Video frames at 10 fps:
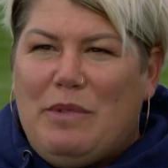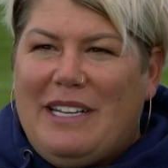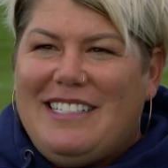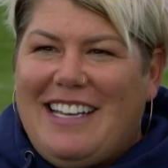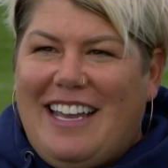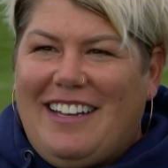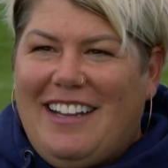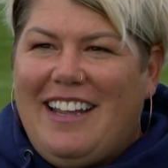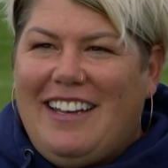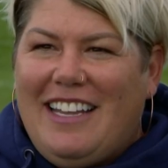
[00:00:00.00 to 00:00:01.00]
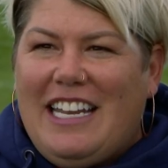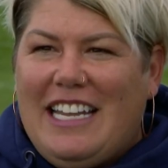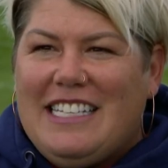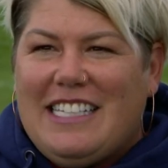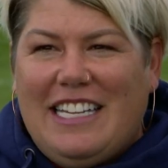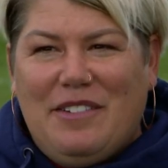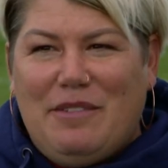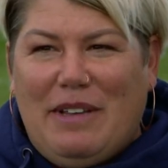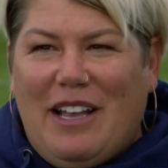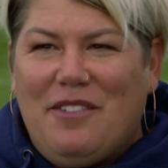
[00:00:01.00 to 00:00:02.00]
Big Ten. And he said he
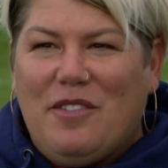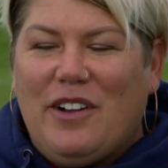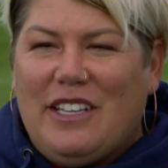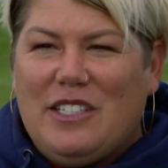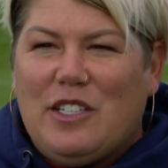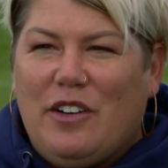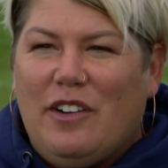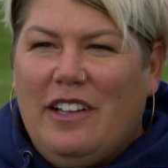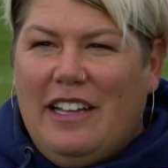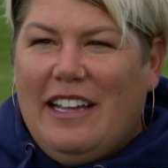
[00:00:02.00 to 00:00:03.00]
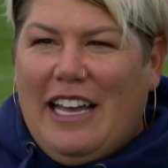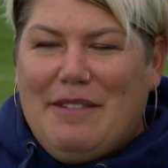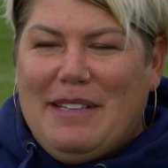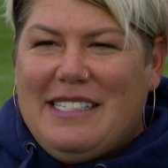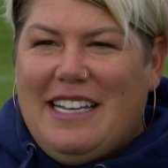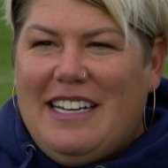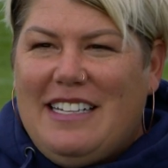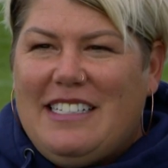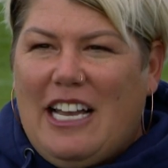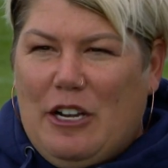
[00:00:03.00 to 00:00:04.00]
would be all for this. So I'm excited
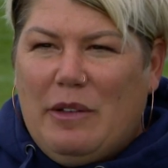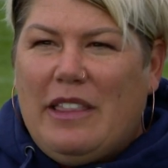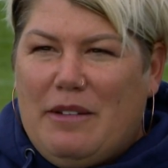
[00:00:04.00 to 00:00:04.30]
to talk with